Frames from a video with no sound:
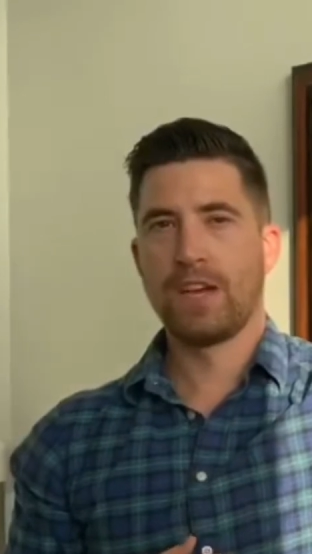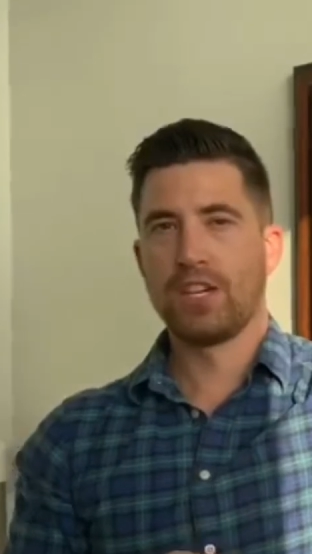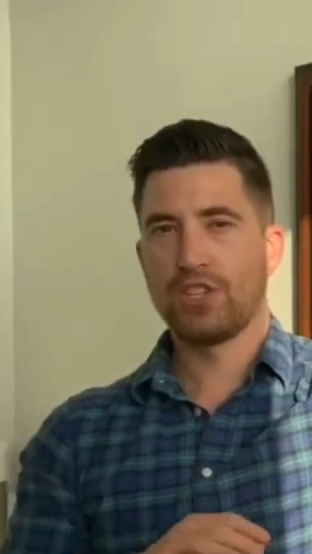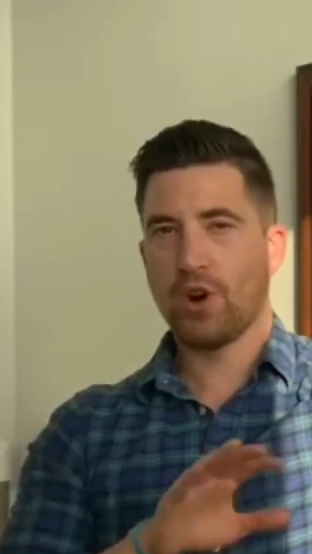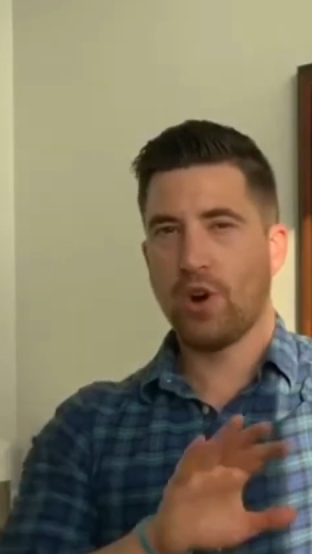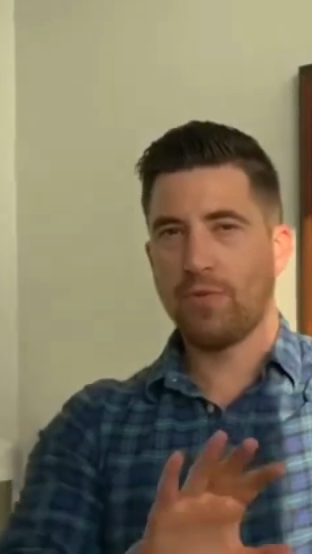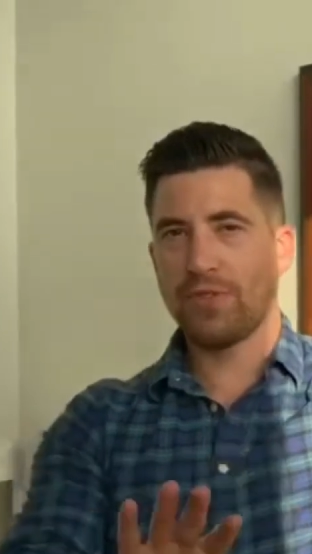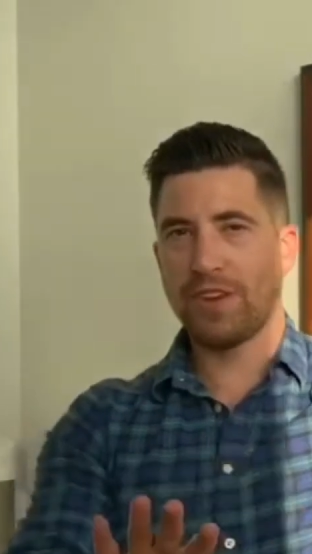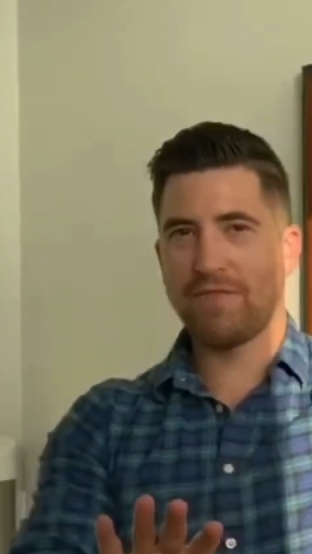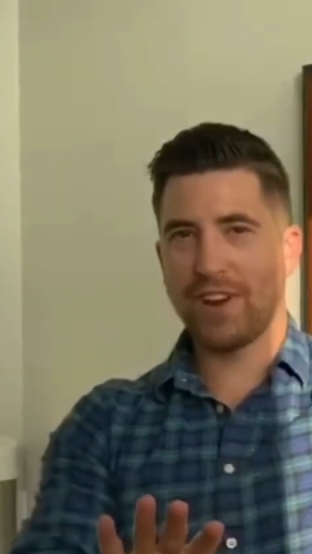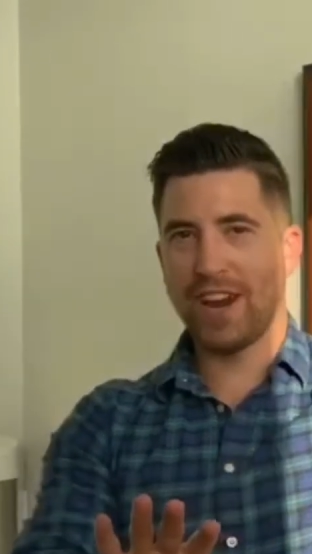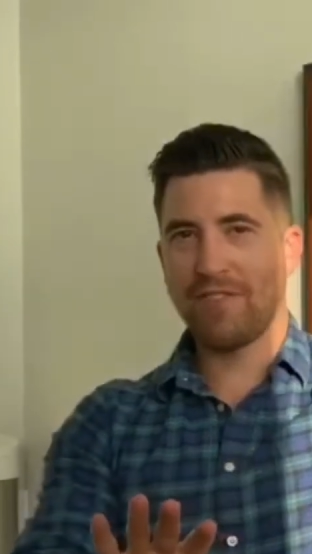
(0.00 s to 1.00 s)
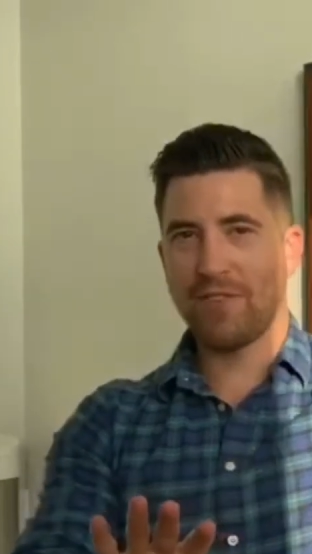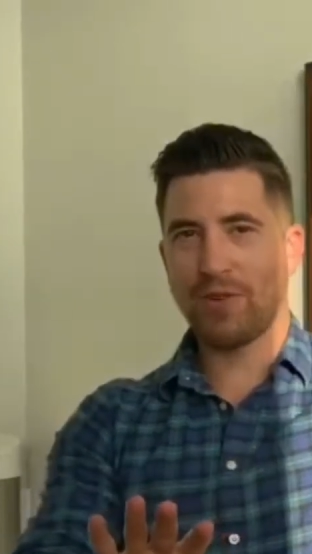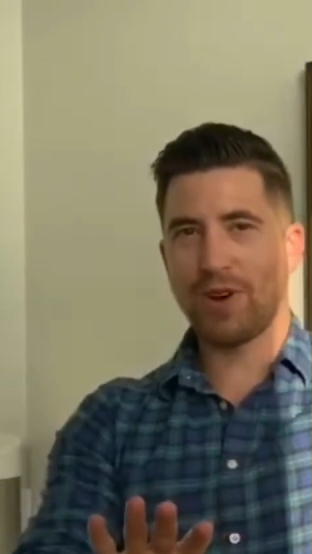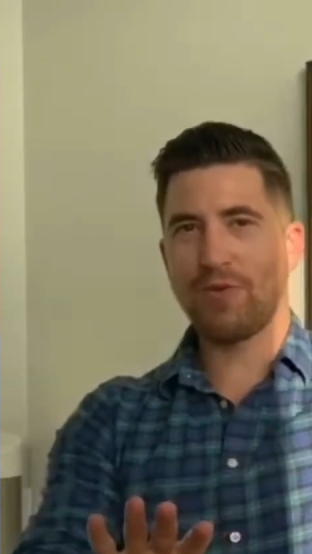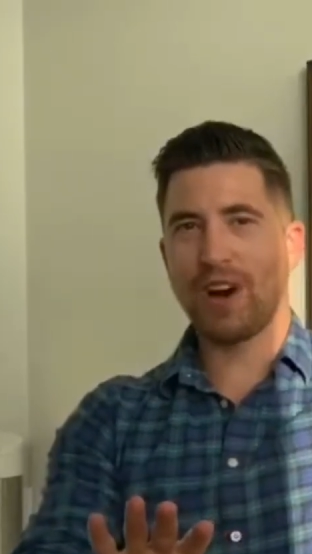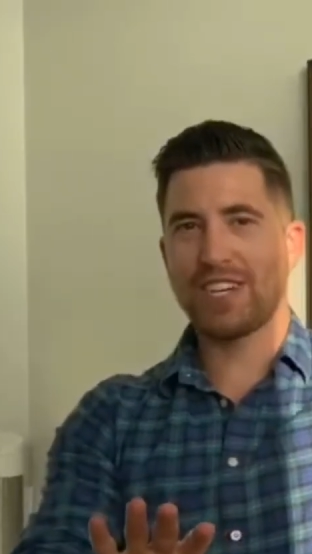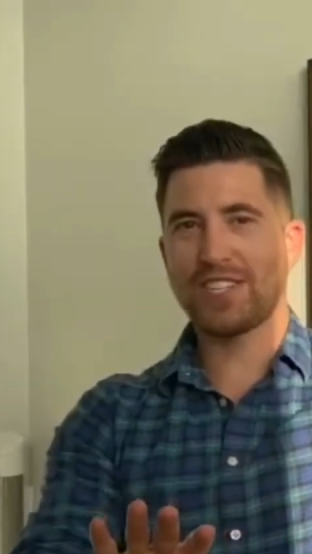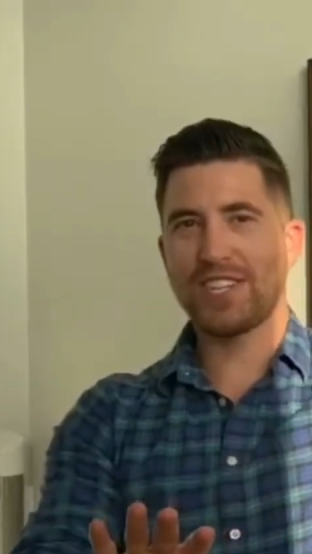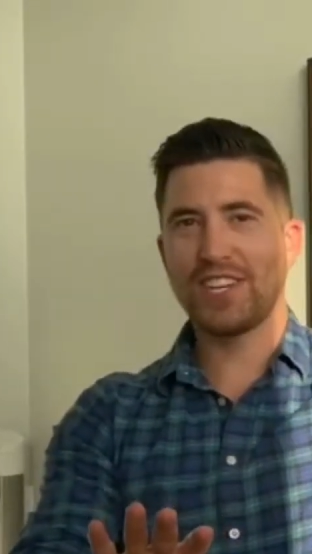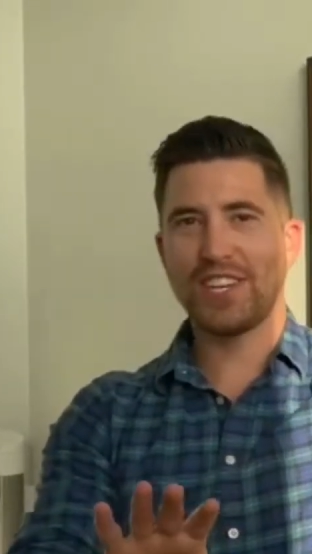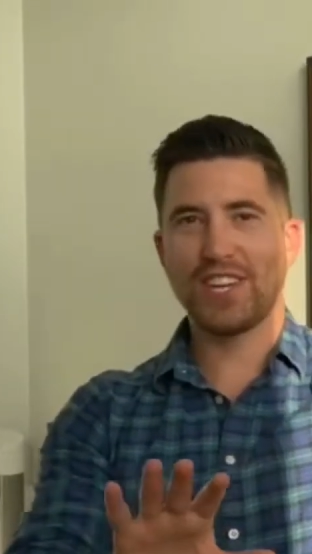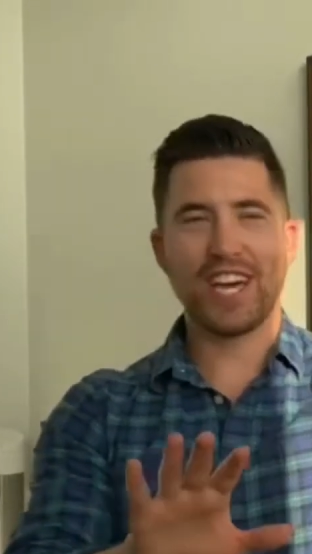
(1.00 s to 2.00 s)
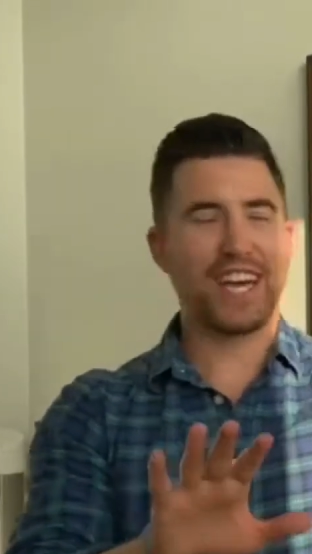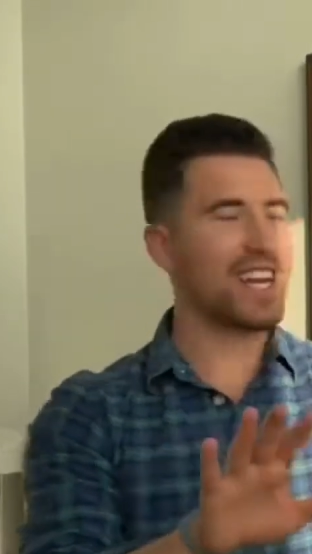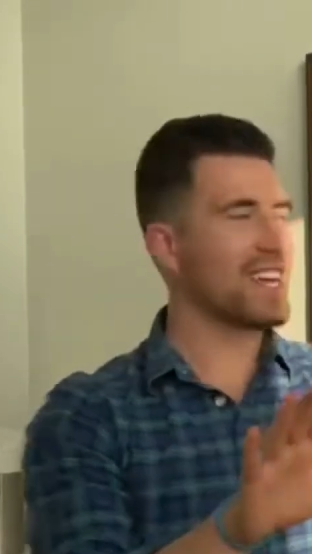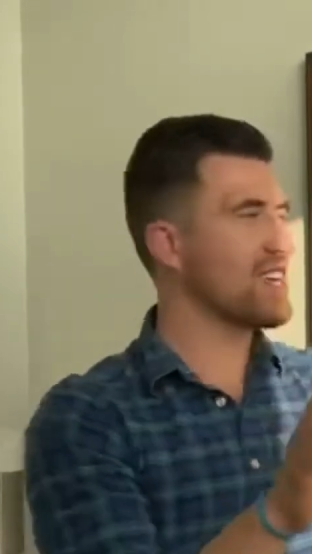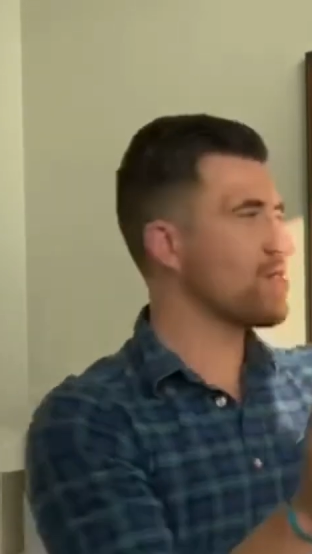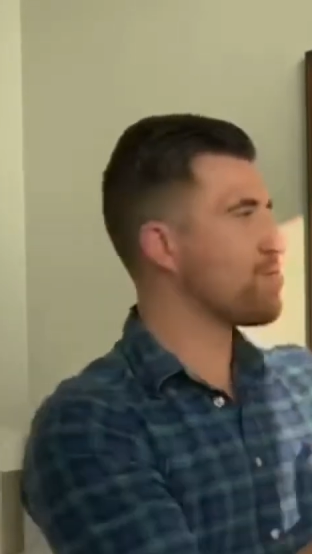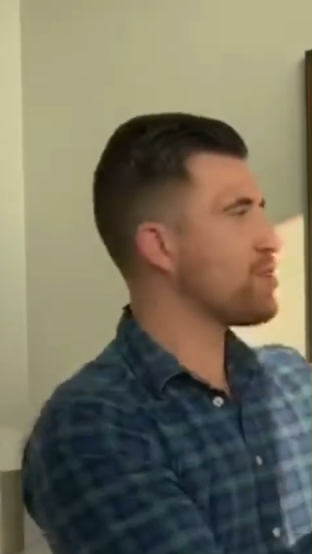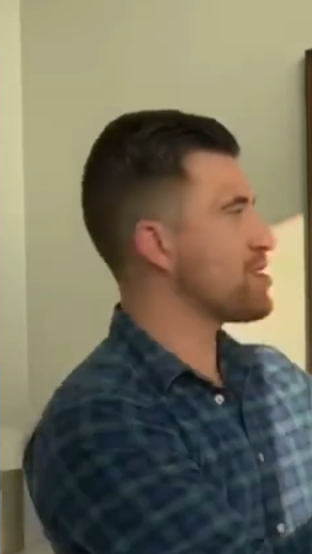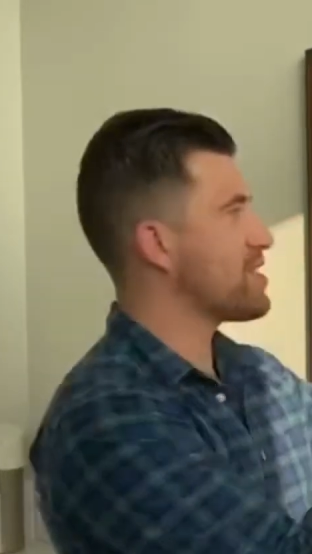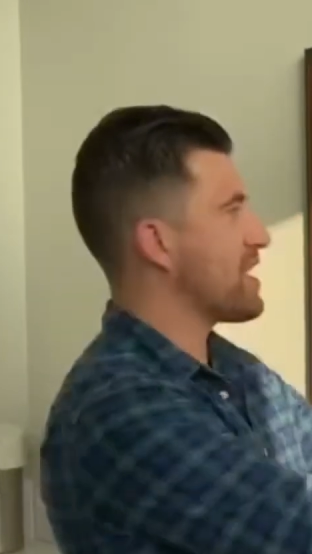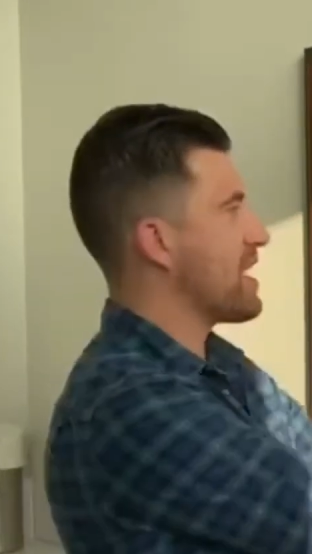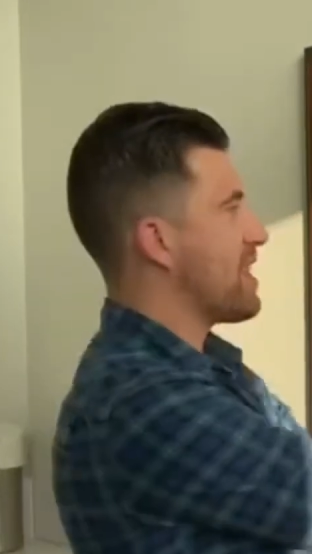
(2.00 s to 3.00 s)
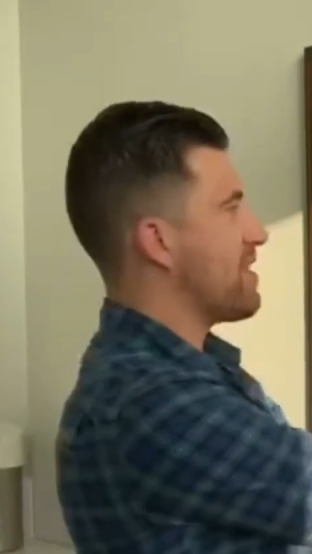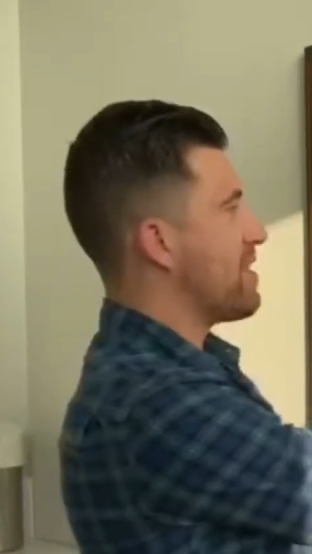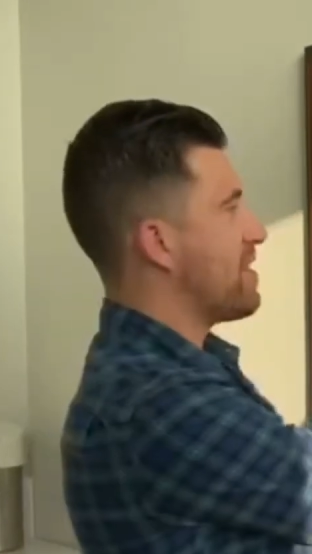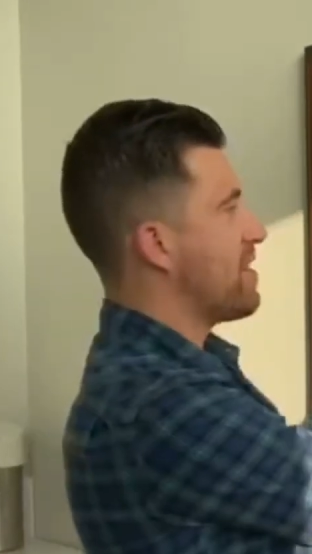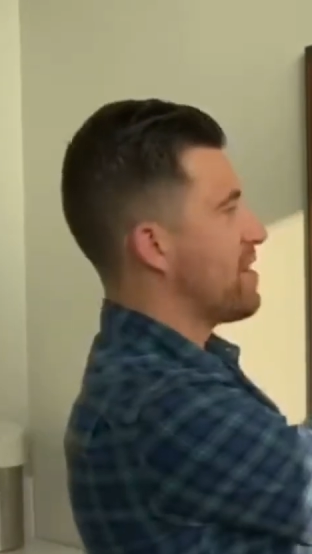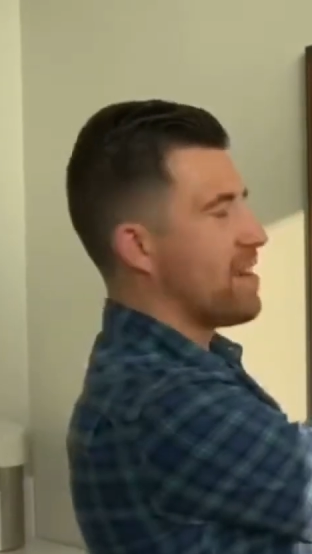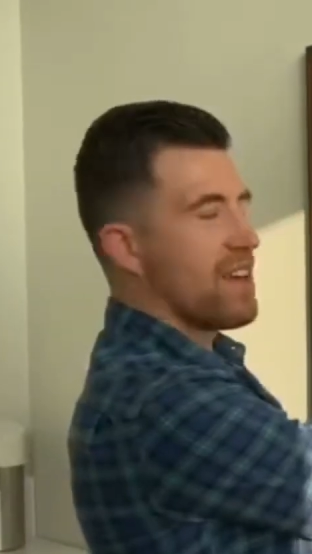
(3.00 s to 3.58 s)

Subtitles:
So hopefully for everyone watching, you kind of can put together